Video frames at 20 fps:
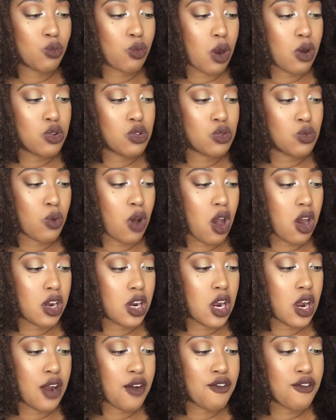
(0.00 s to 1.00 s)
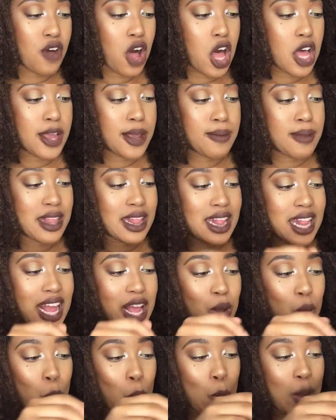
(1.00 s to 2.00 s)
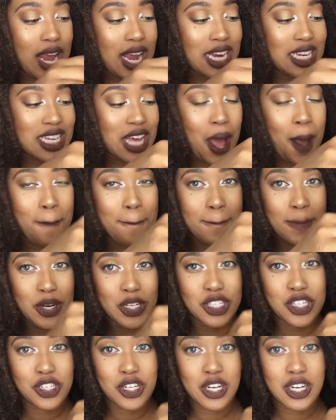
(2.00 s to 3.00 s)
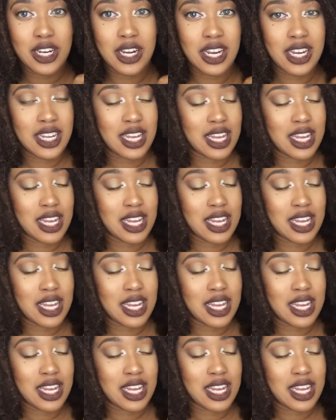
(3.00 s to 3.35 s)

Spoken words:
Rose Water Volume and Lightweight Moisture